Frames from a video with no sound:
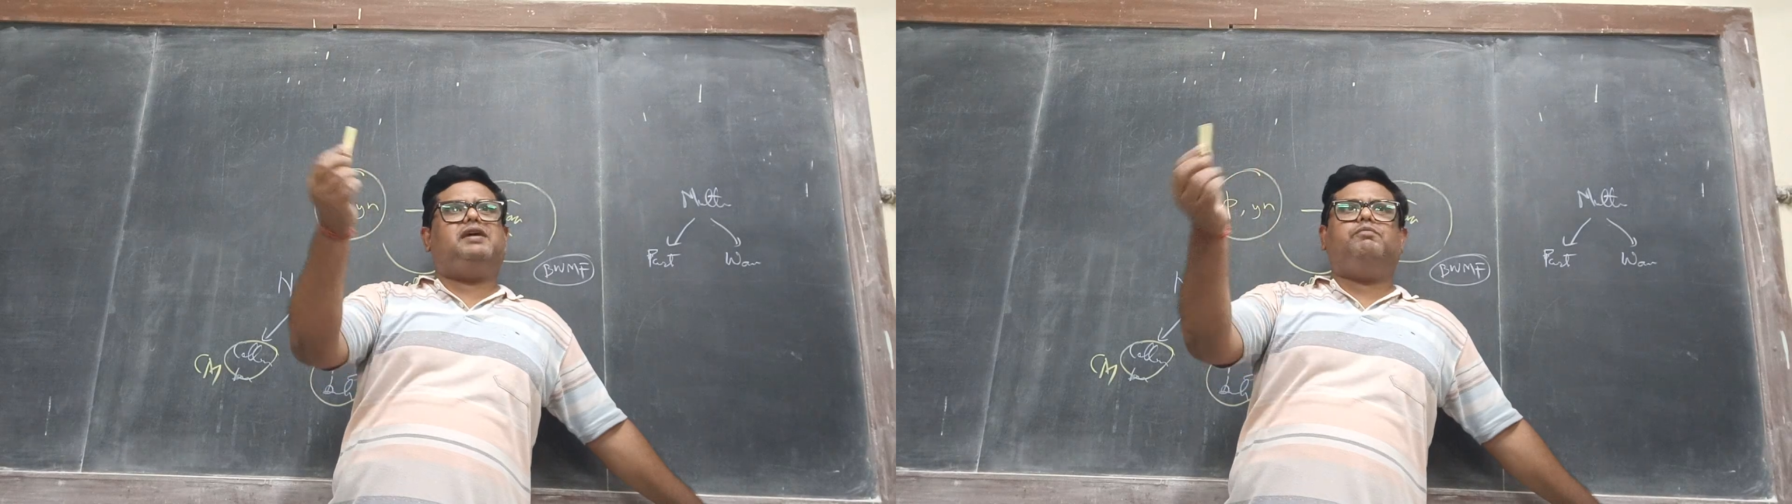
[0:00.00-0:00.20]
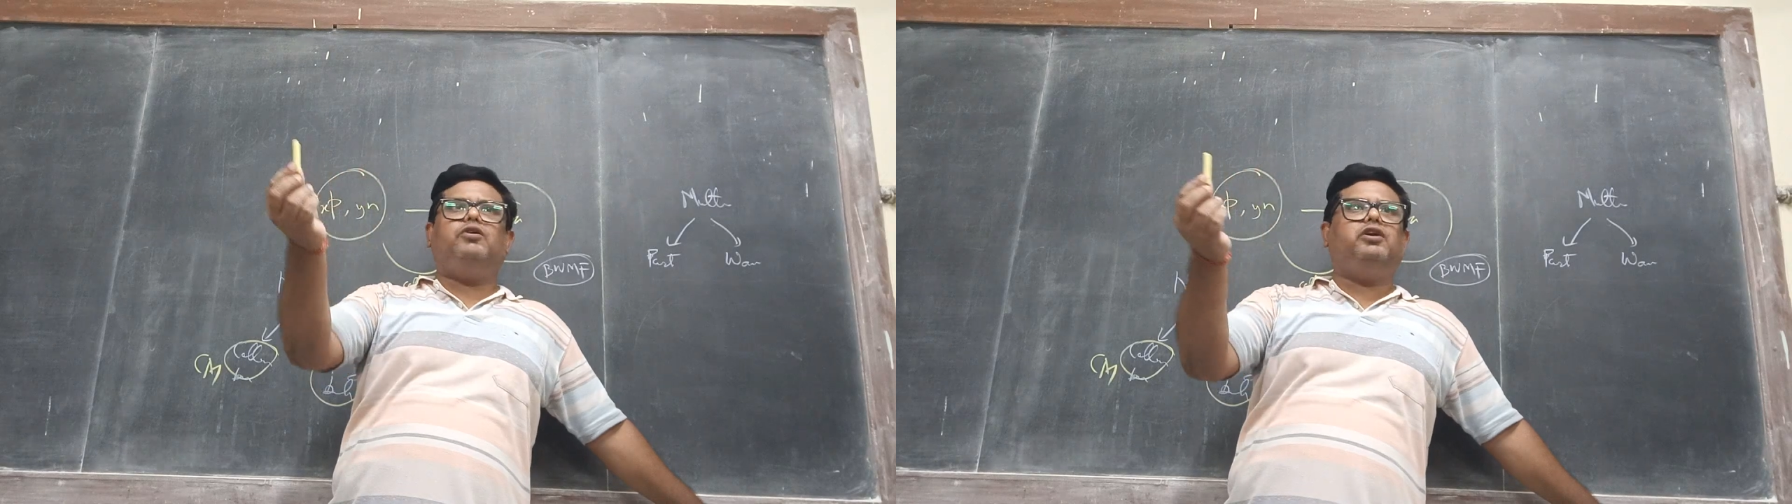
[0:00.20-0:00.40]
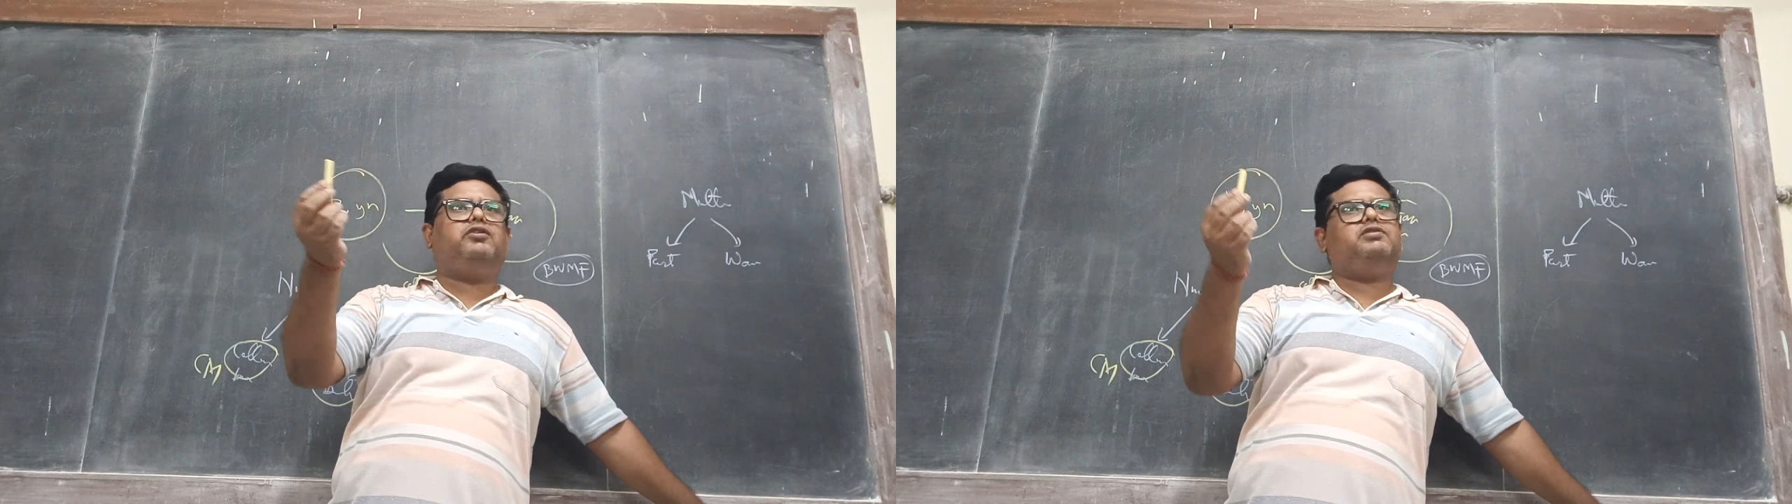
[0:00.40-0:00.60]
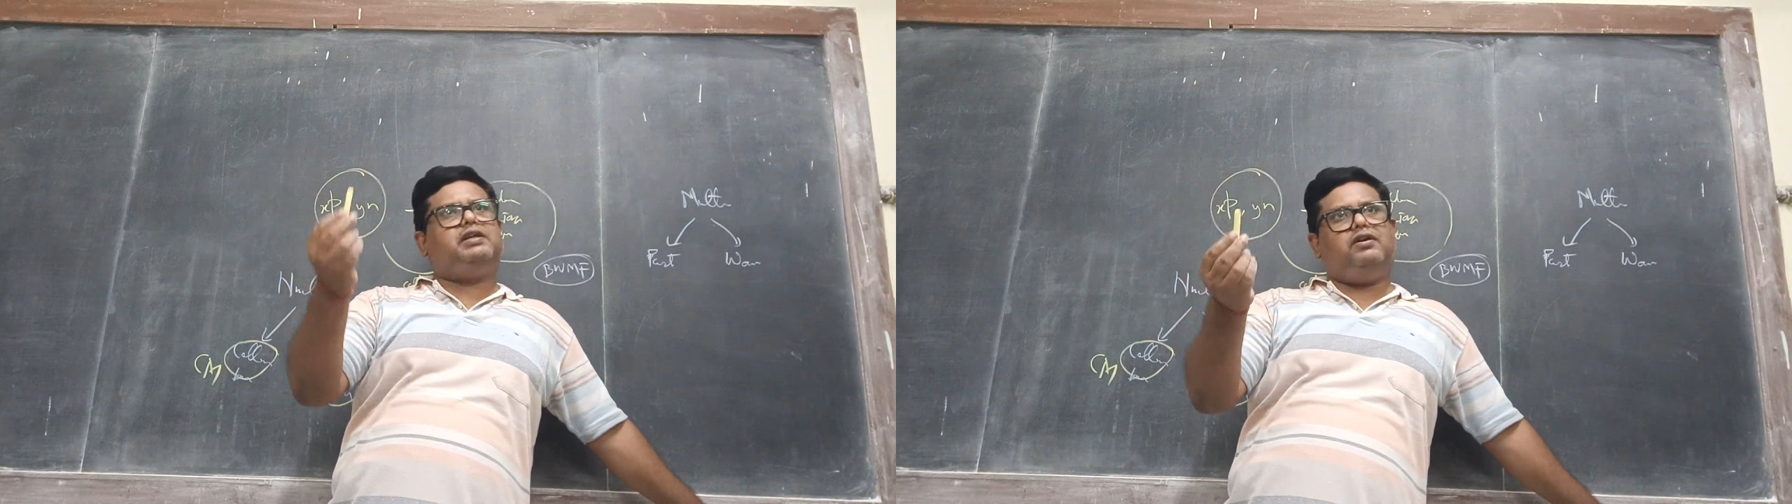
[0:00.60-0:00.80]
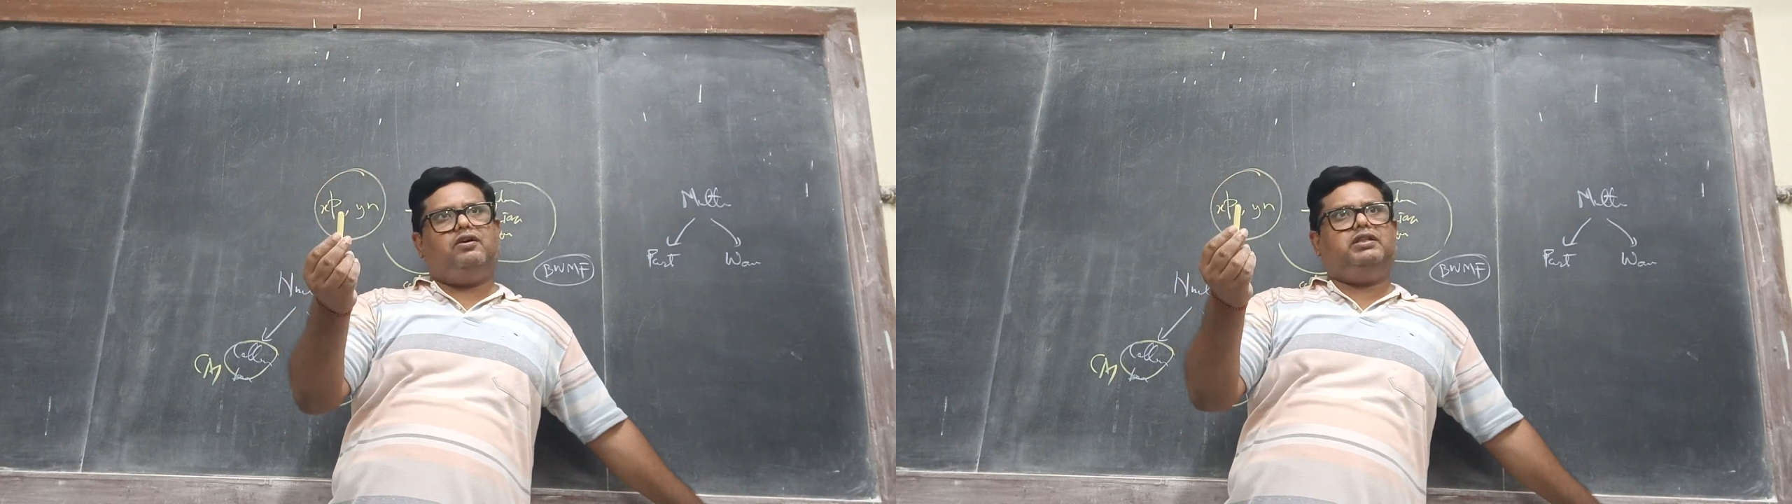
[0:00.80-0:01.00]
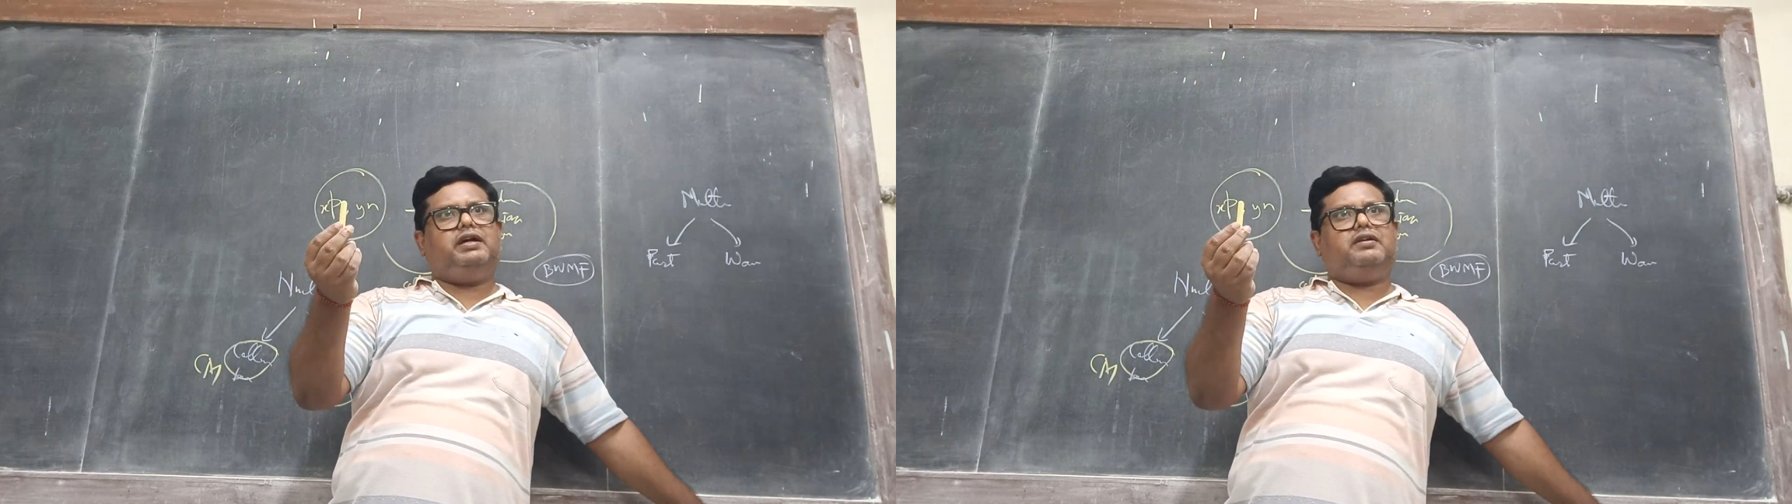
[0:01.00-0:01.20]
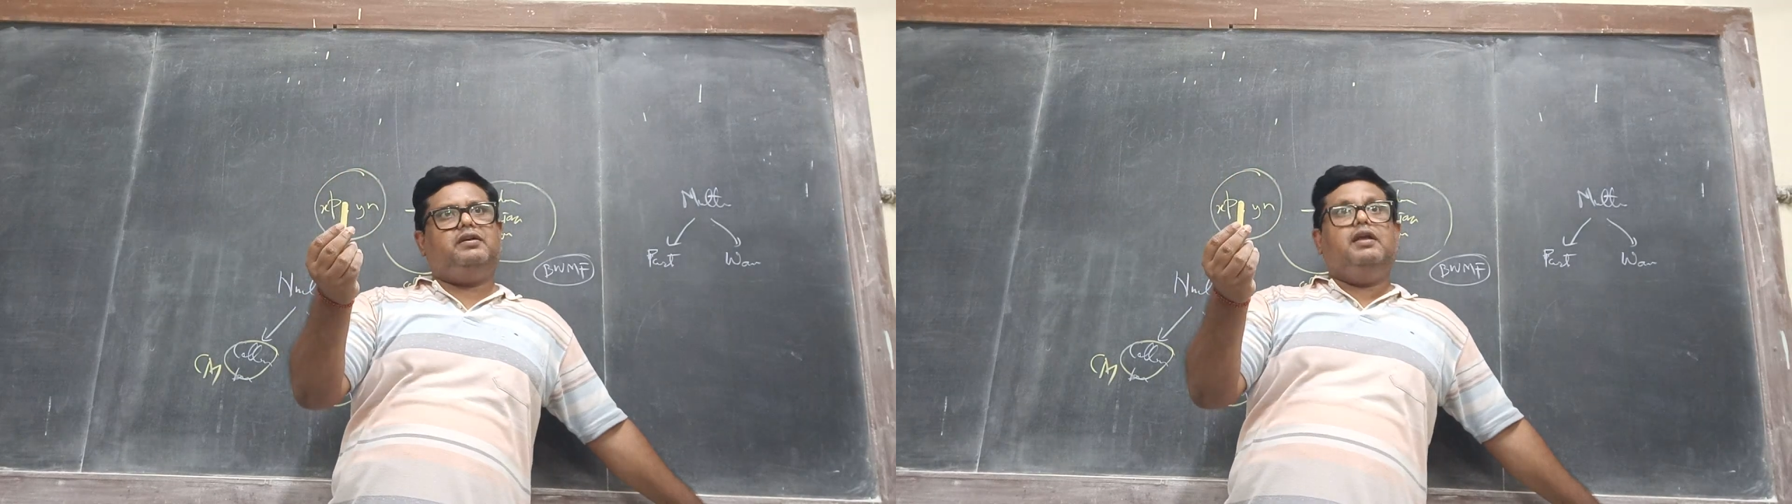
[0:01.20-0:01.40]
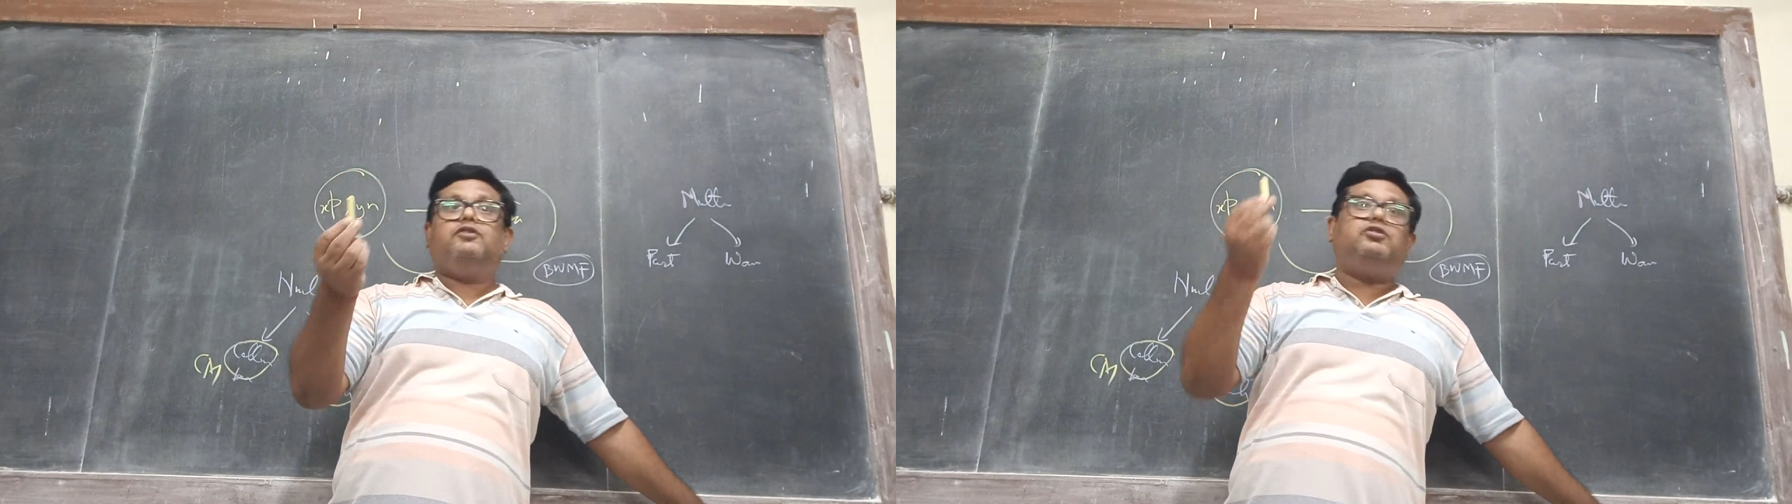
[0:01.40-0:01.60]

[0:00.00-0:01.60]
and molecules and all that.